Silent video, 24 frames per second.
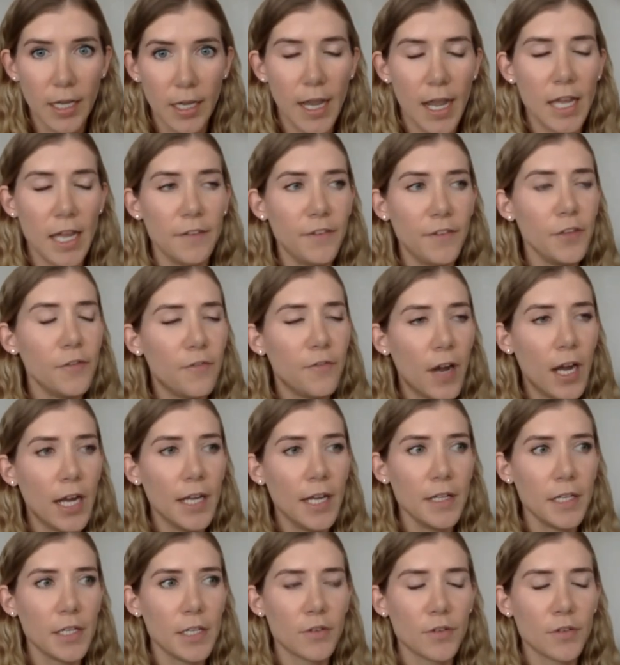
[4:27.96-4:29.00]
And if you
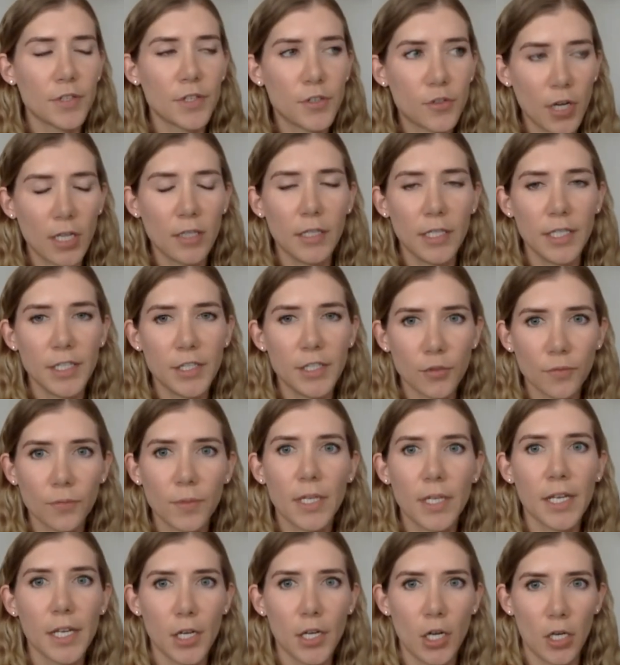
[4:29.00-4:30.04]
find that you're struggling to
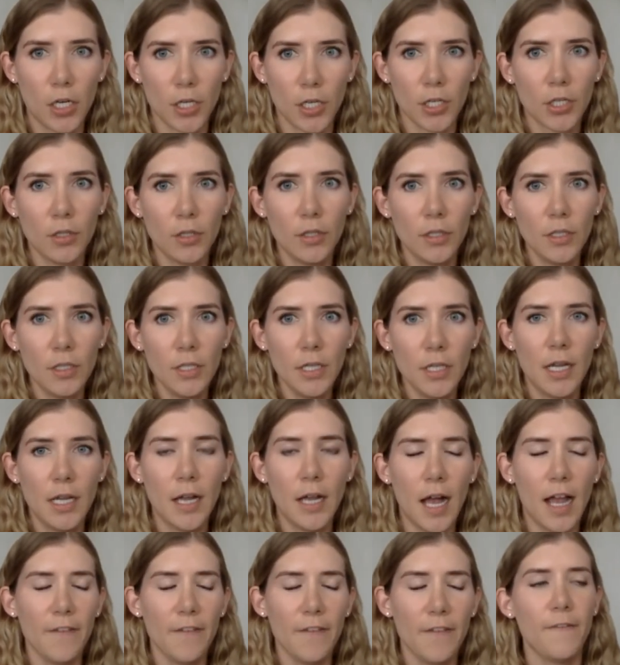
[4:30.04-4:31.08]
read an article,
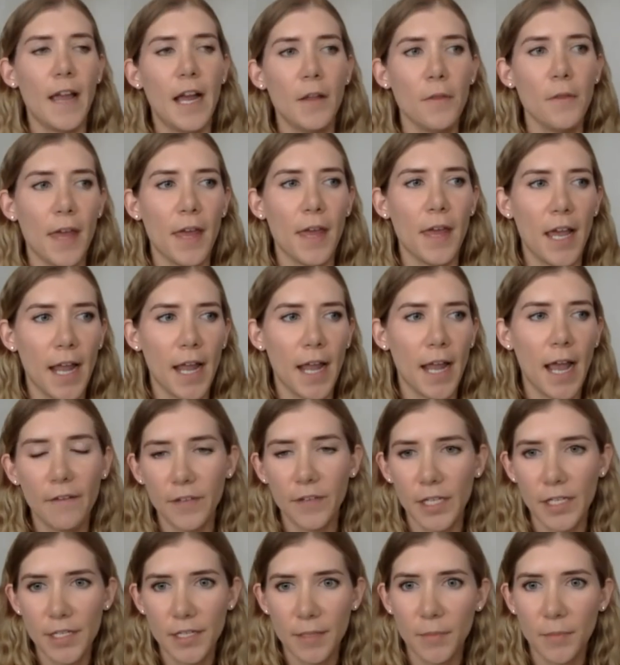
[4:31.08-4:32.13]
I found that
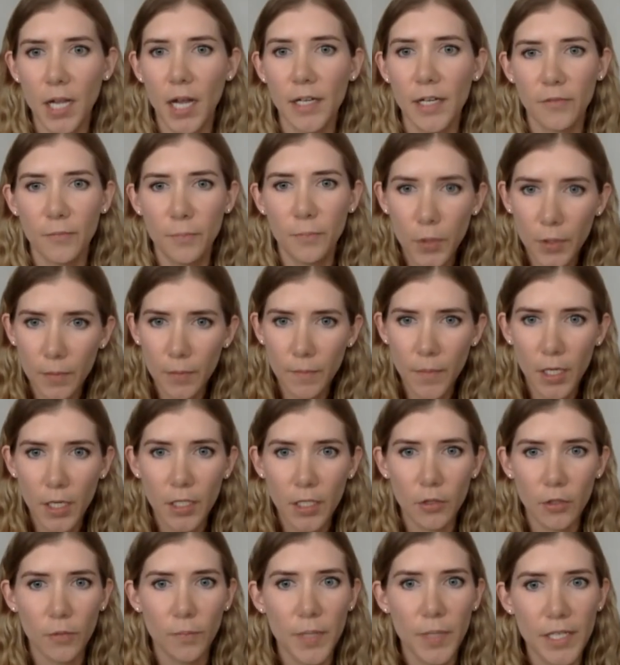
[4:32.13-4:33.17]
having some kind of
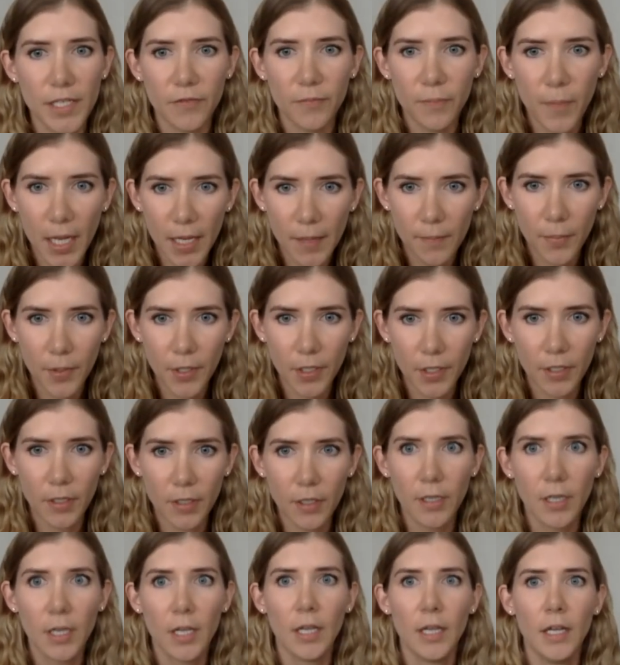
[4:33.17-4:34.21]
bookmark or piece of
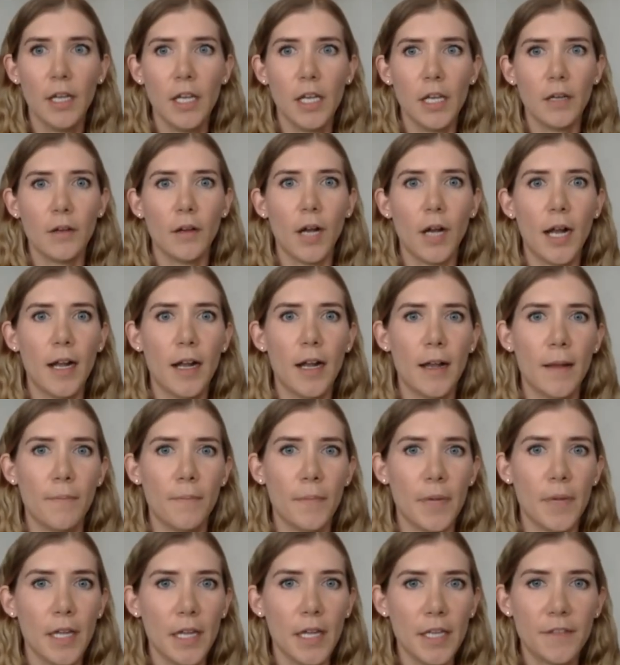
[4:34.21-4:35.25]
paper
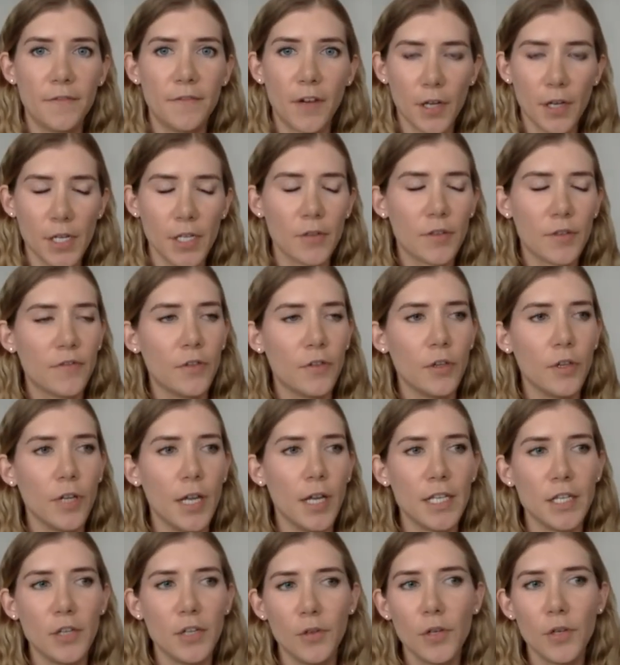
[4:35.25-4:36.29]
um, is very useful
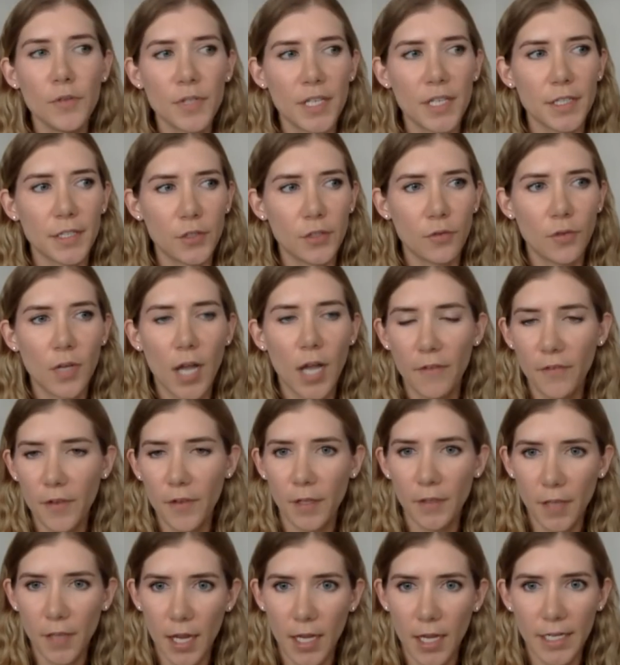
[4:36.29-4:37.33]
and you use it to cover
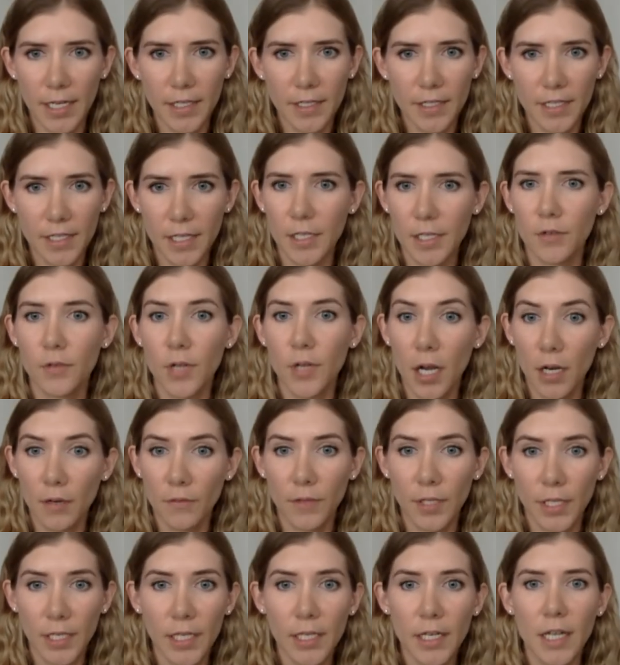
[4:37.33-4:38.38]
the lines that you're not
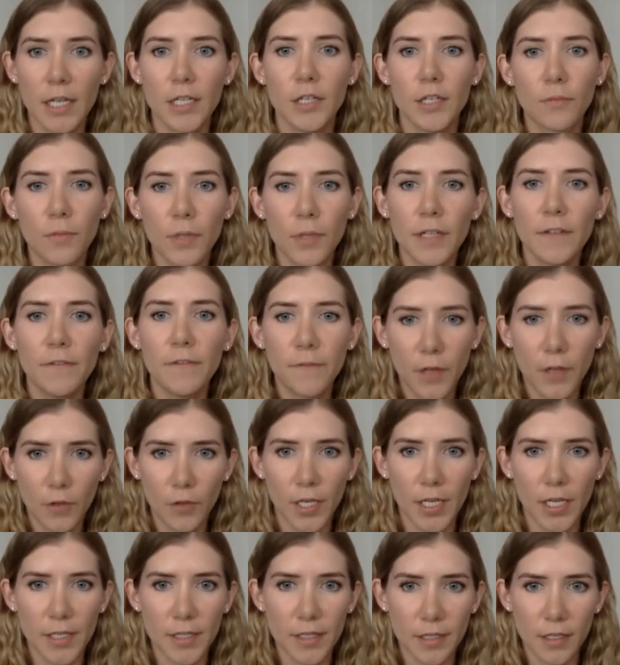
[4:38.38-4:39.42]
reading and you really
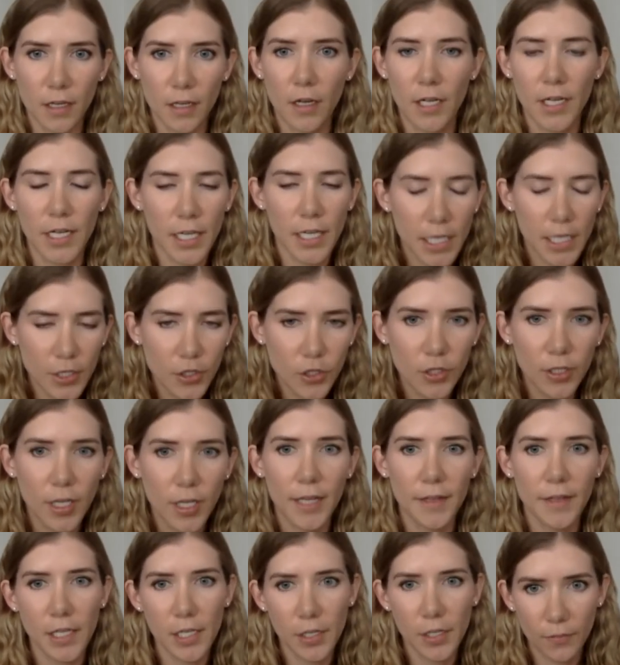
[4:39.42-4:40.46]
focus on each
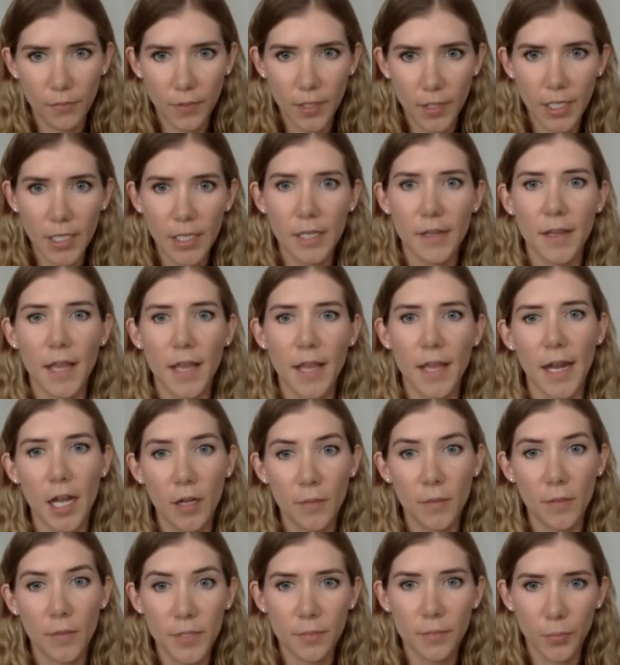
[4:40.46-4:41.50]
line that you read and that
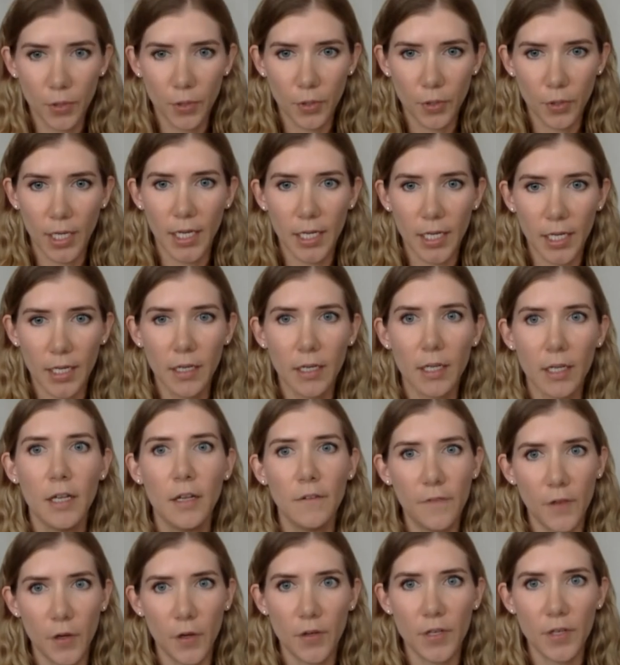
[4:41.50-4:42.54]
helps your brain
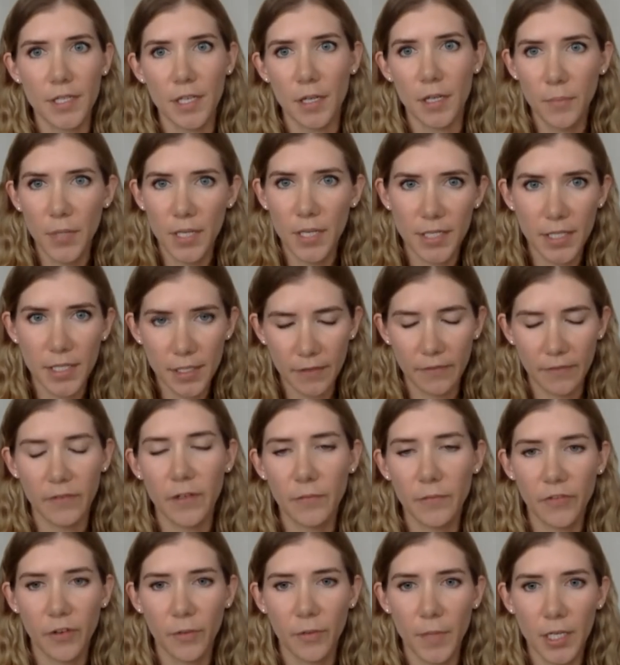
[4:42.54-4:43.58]
focus on pieces of
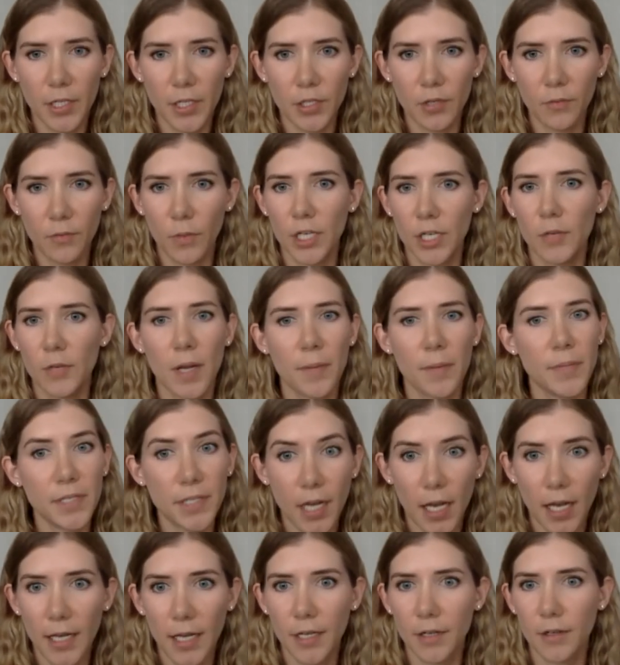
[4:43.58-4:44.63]
information when you might be
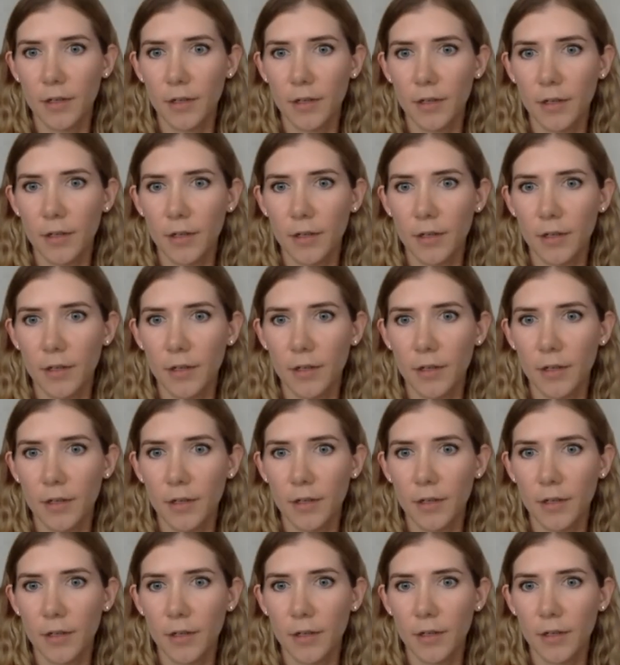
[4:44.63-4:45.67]
tired
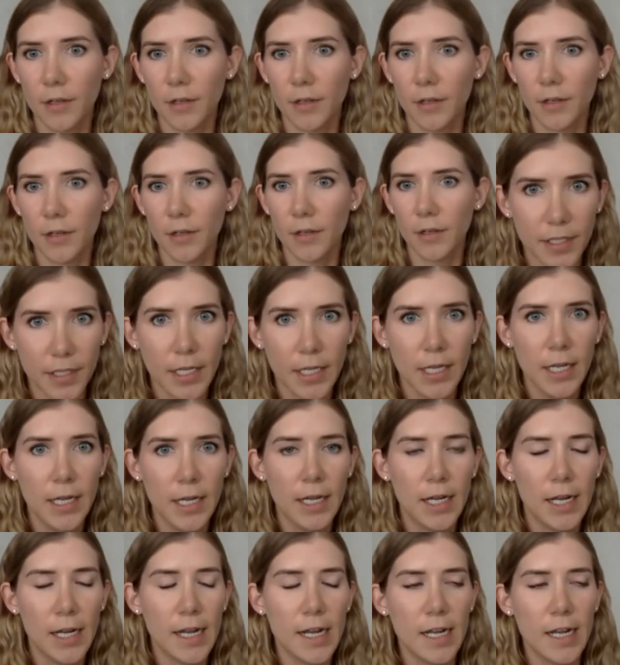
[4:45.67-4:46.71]
about something
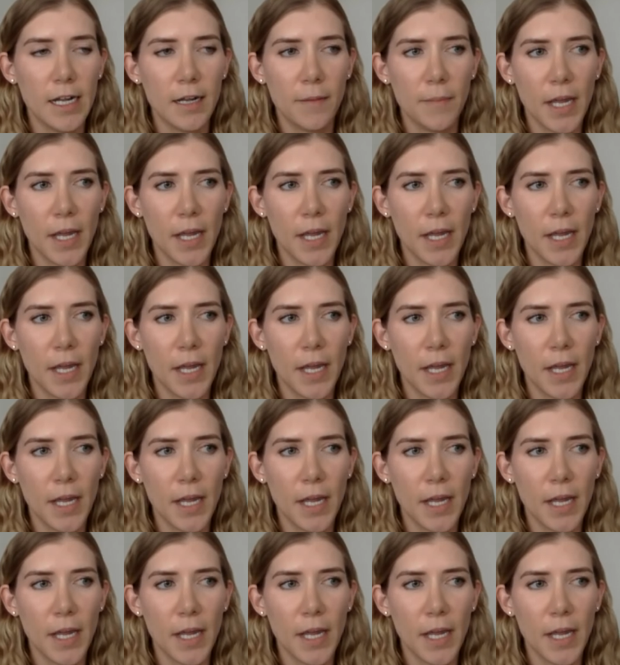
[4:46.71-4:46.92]
else.